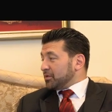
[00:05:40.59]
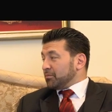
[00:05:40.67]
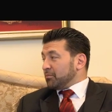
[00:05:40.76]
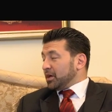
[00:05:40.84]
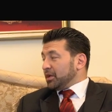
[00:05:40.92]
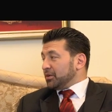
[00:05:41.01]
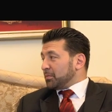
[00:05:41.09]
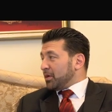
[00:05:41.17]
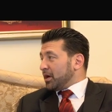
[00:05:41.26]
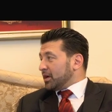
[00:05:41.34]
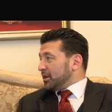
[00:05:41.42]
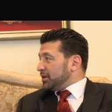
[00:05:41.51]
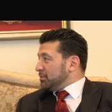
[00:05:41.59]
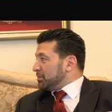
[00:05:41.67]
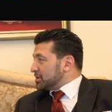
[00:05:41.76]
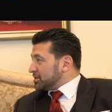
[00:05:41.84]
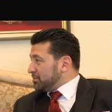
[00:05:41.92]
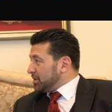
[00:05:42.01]
With money in your pocket, you
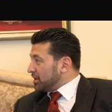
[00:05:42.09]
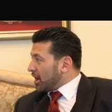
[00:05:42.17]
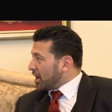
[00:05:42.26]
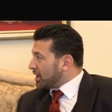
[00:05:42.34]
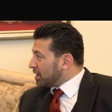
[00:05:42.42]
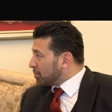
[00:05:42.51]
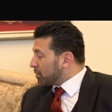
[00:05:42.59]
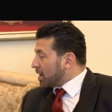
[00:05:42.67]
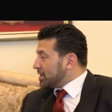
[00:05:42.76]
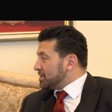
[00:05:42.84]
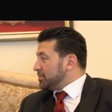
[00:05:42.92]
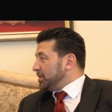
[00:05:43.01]
must have been eyeing a bride to